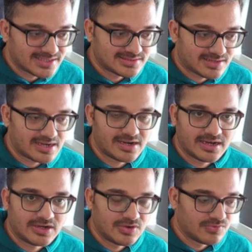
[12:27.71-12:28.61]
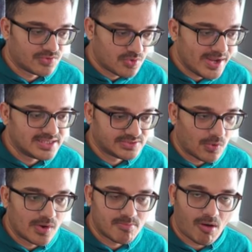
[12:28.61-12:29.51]
is threatening to queen his
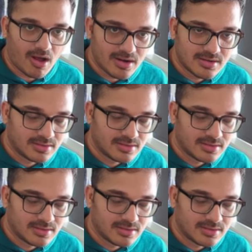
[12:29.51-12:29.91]
own pawn,